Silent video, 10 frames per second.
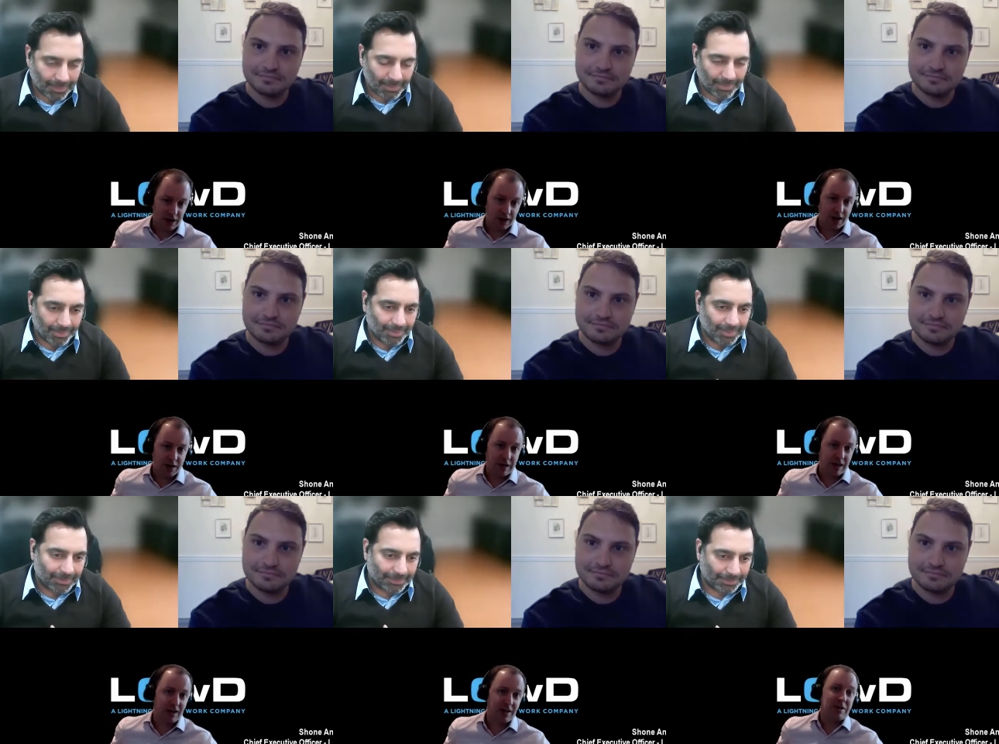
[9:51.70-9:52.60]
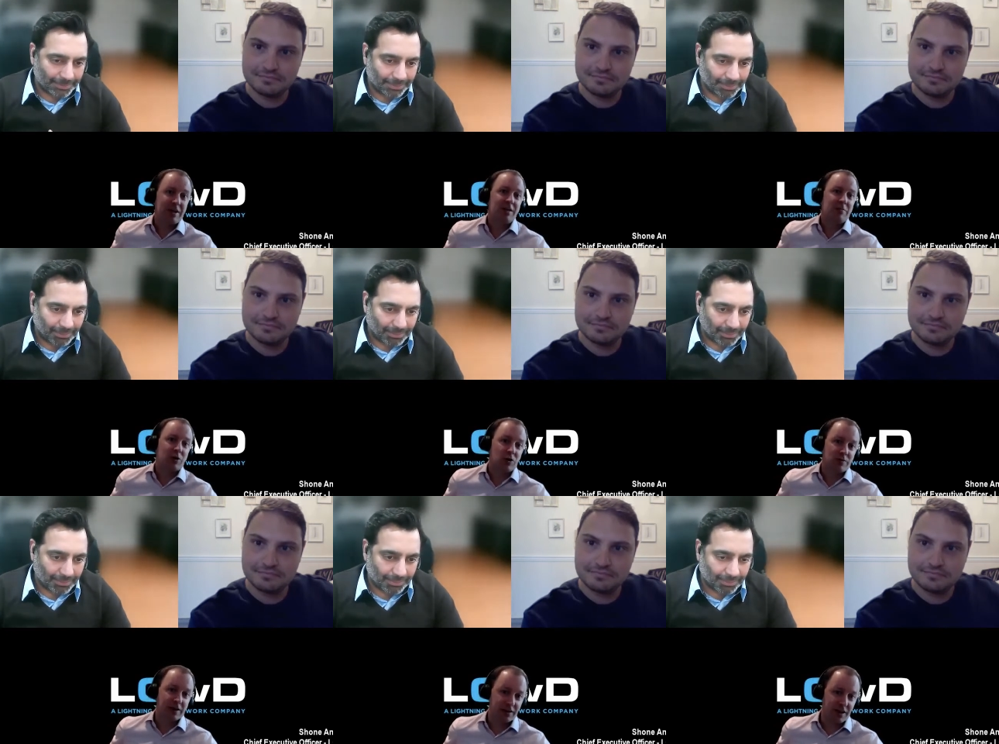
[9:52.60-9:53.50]
Speaker 1: Kadima, Kadima, Kadima, Kodosma
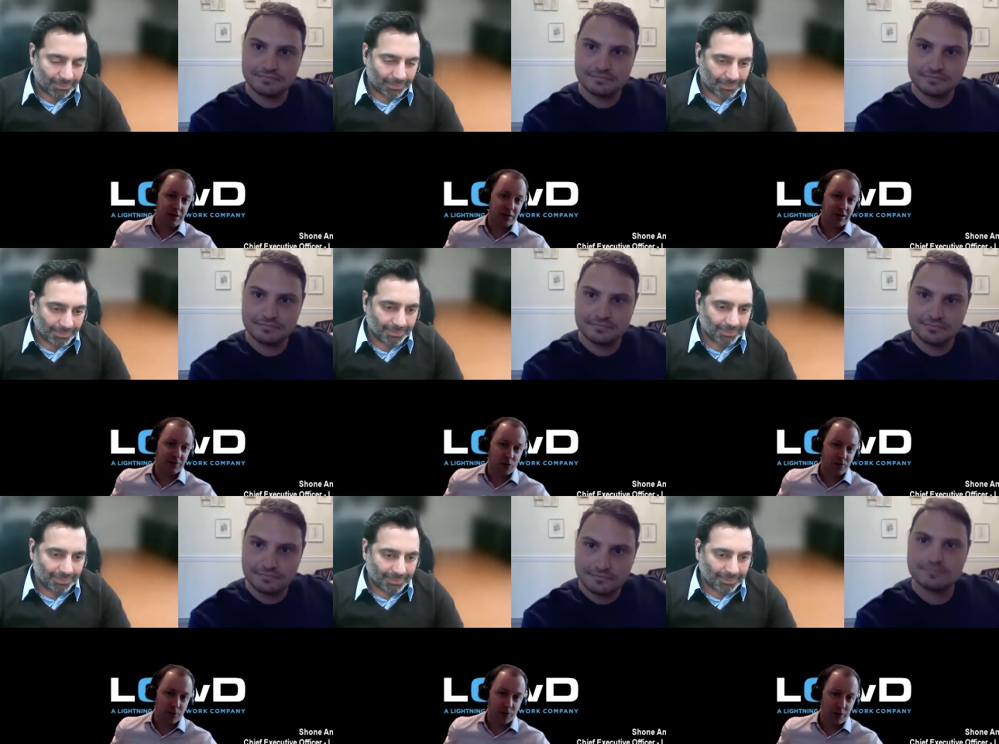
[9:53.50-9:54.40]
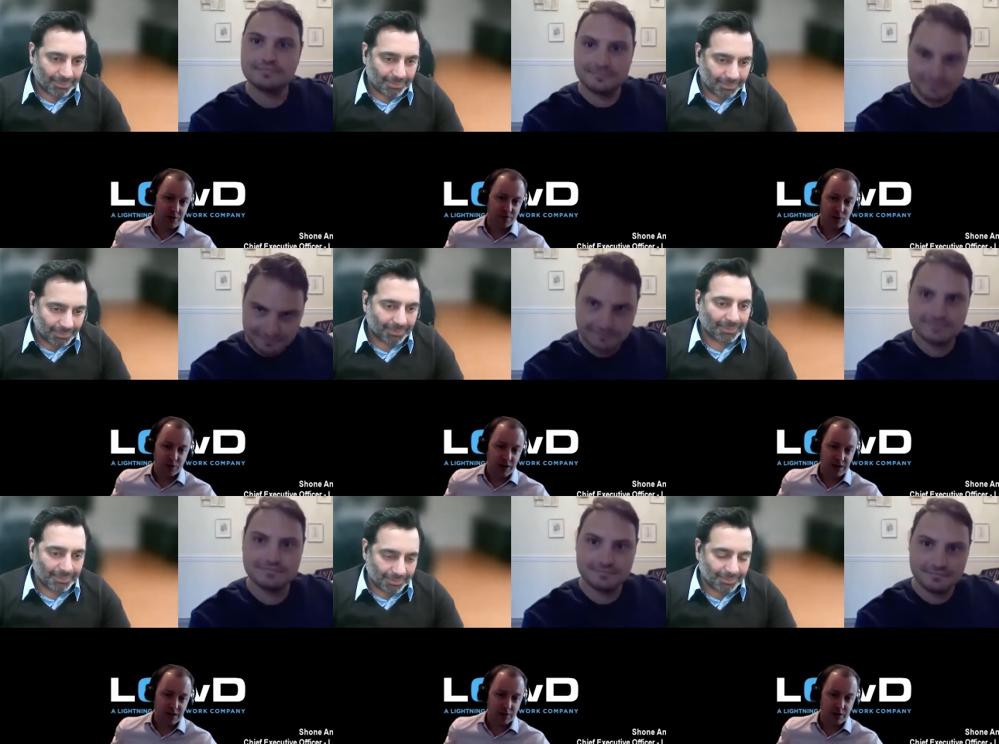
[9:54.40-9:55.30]
Kadima, right? Forward, forward, always forward, right? So
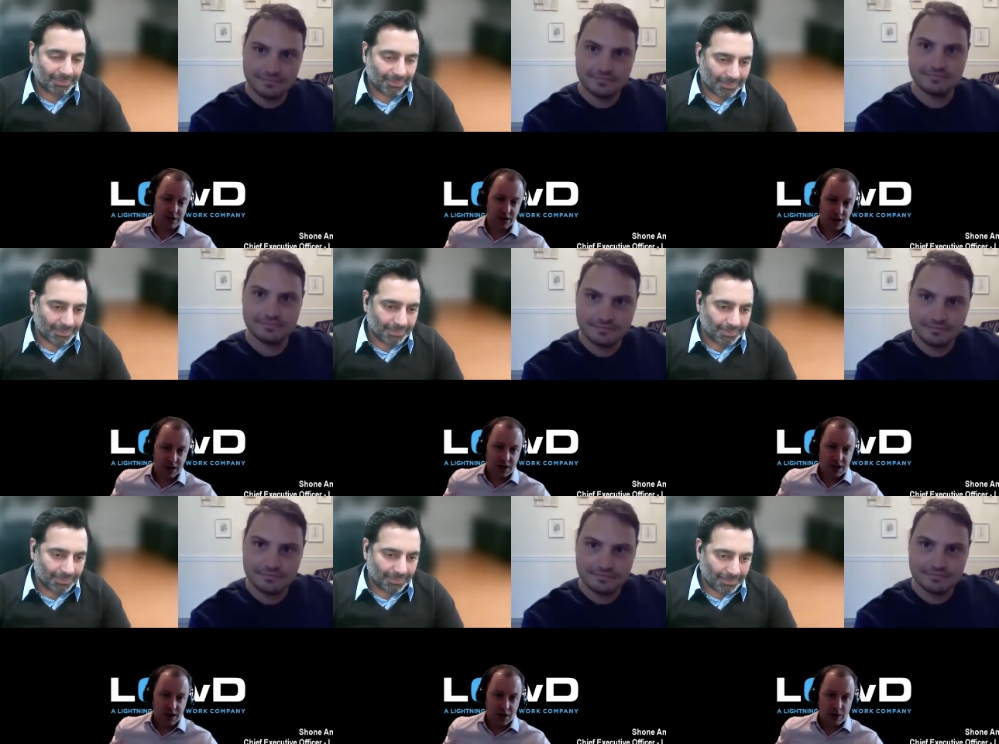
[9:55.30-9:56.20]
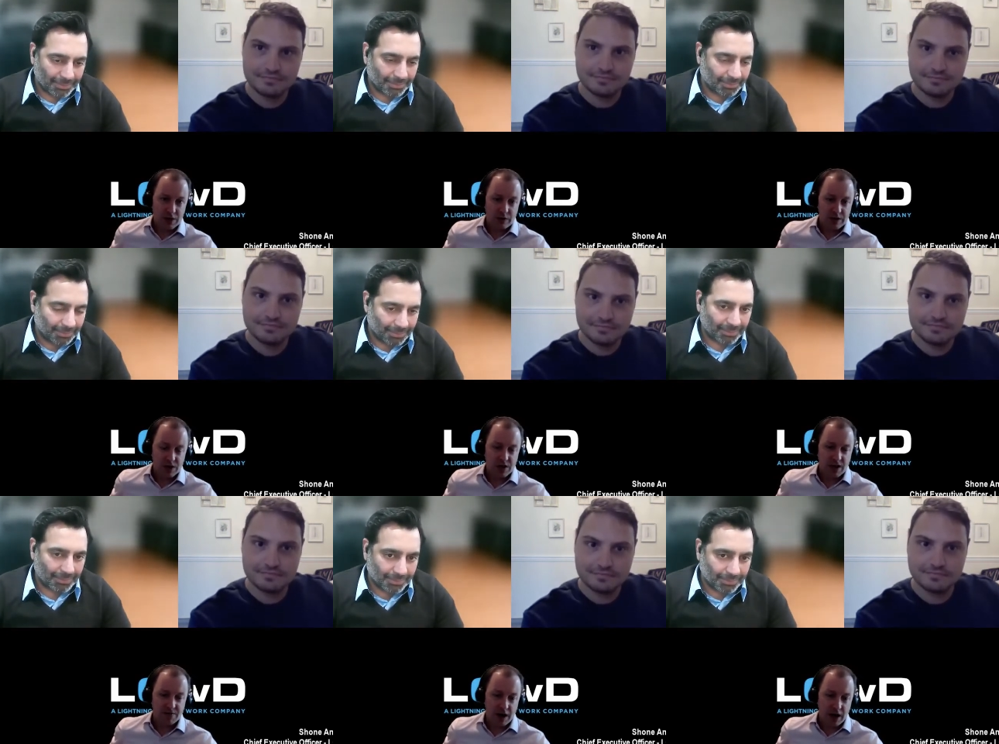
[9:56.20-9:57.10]
we just, you know, we, we just keep
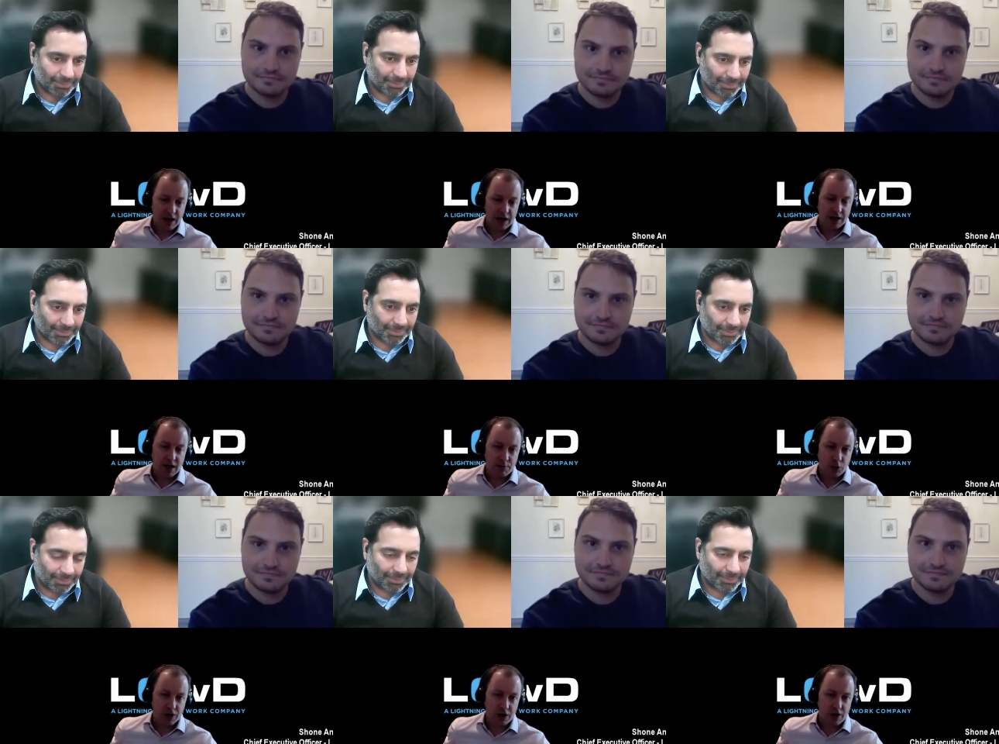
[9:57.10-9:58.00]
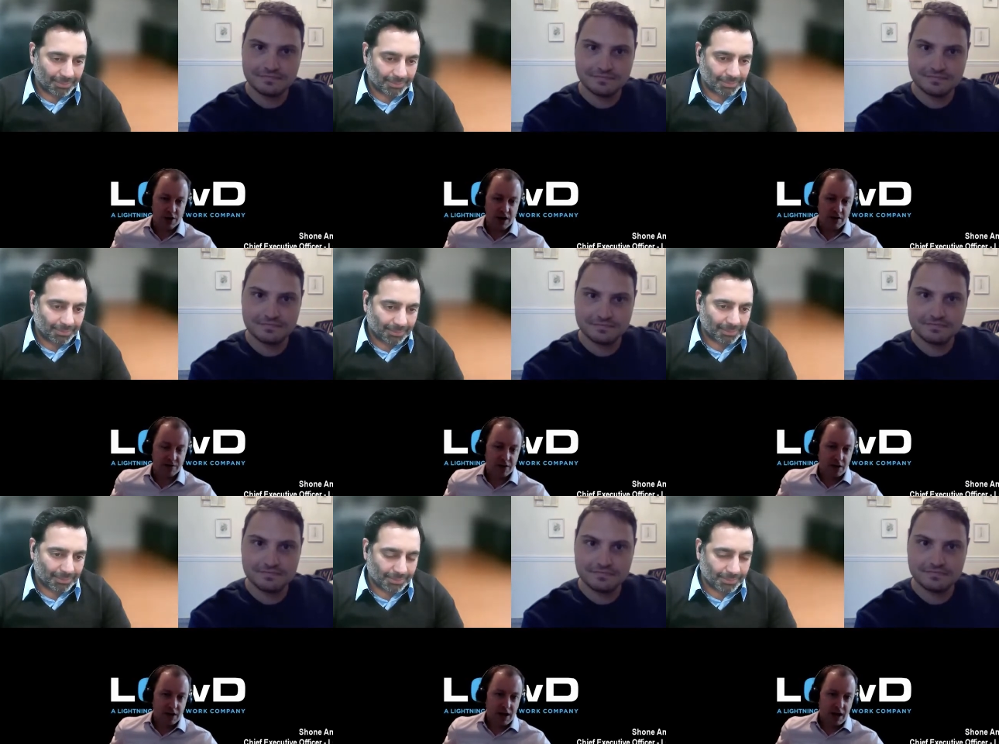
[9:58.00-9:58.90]
fighting and keep pushing hard enough
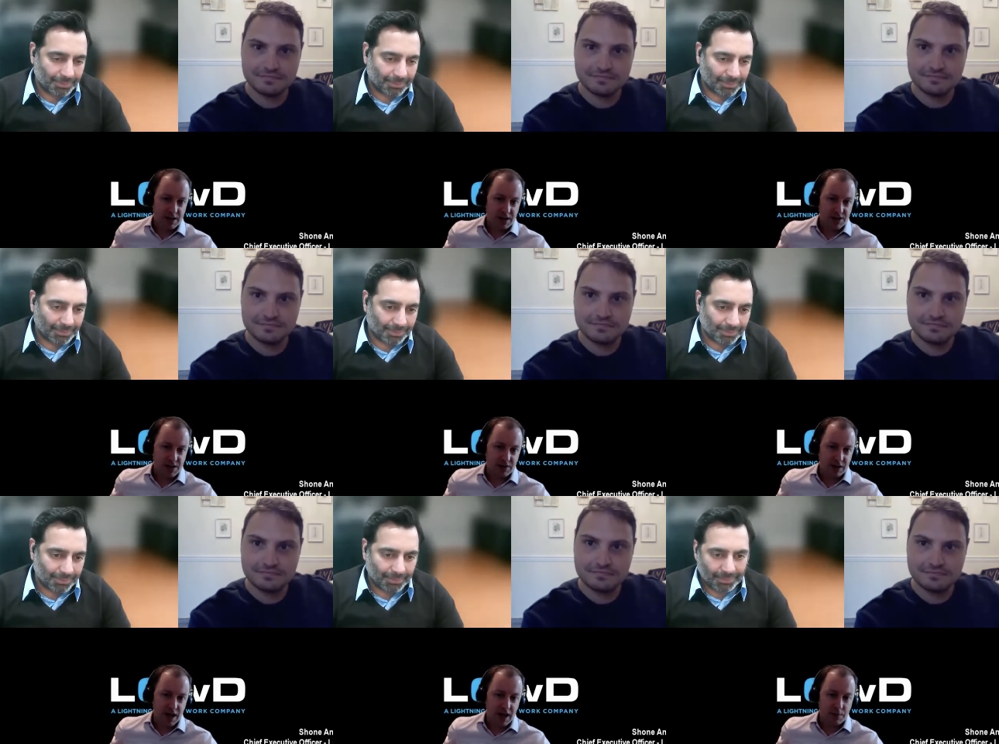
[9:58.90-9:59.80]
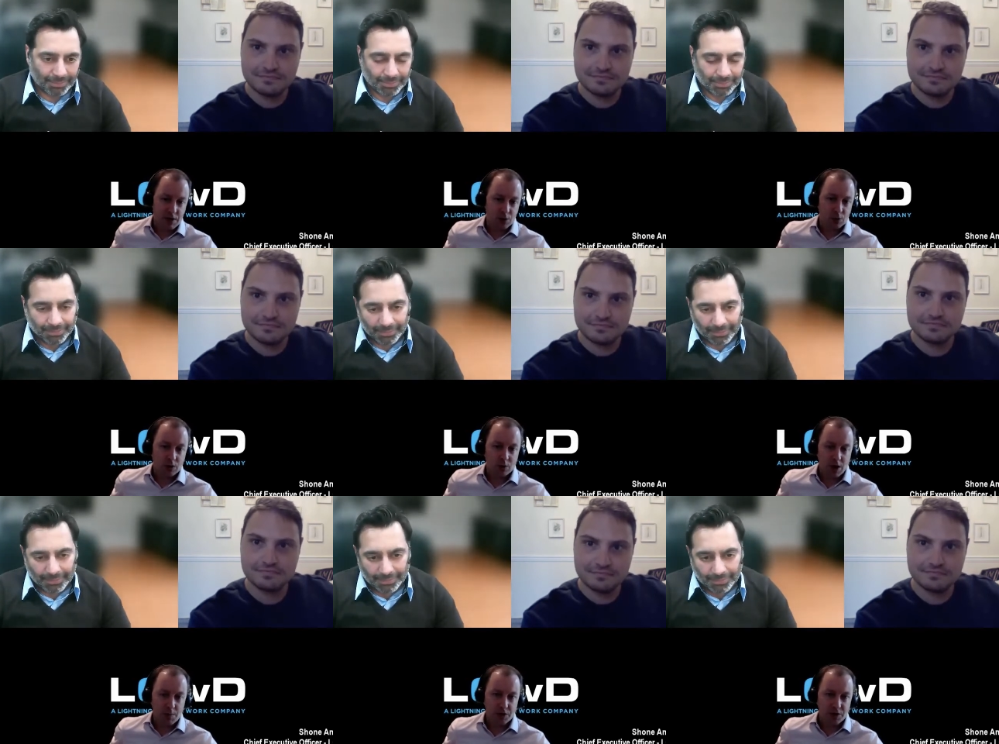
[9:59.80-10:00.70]
and, and stay in the game, you know, we will
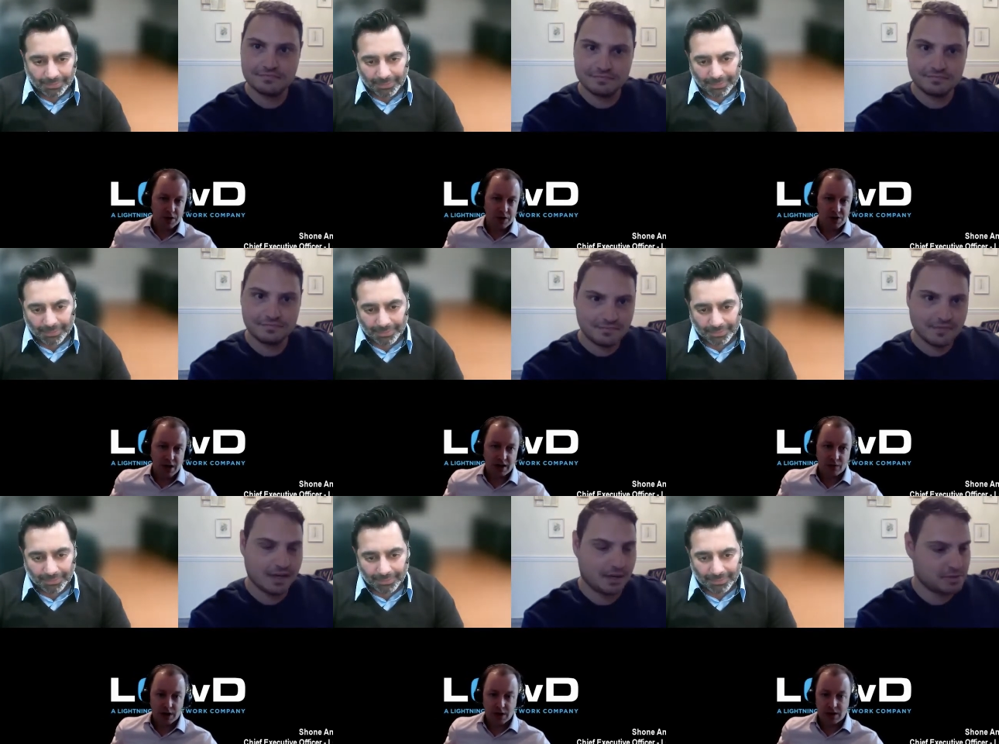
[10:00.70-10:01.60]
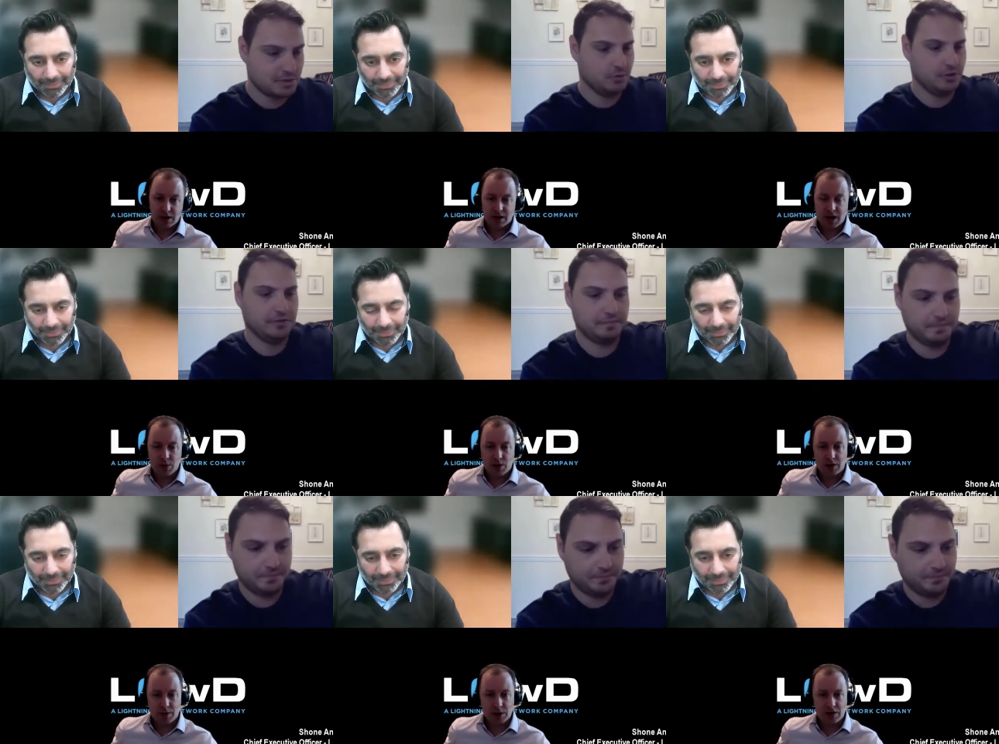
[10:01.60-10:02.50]
come out the other side if we can uh, keep our
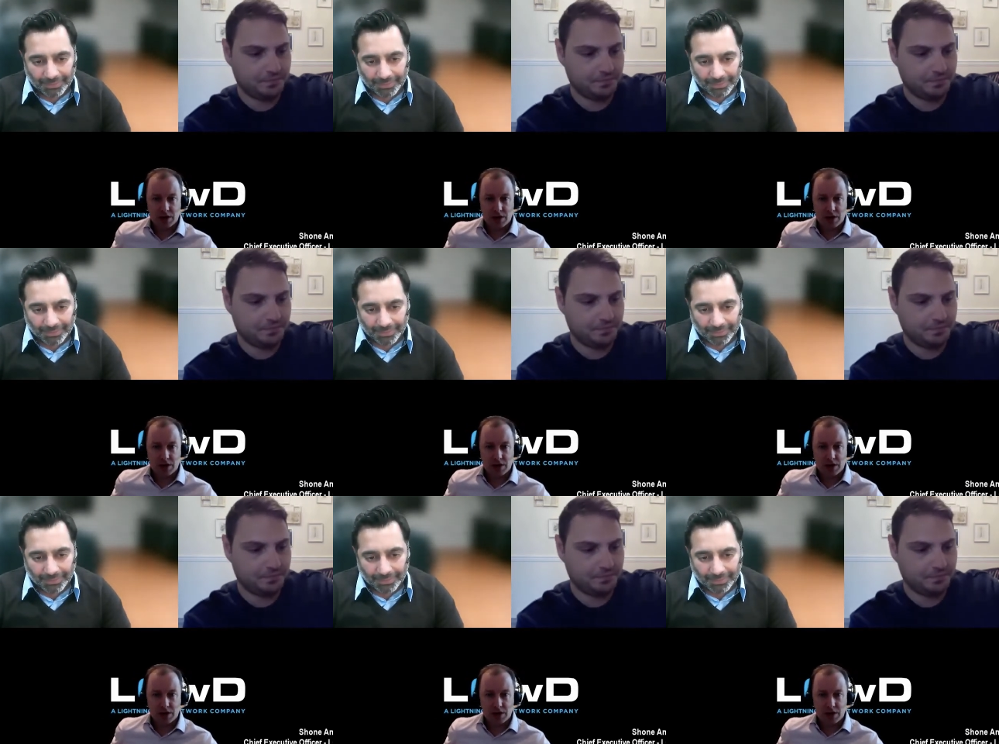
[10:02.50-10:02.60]
keep a level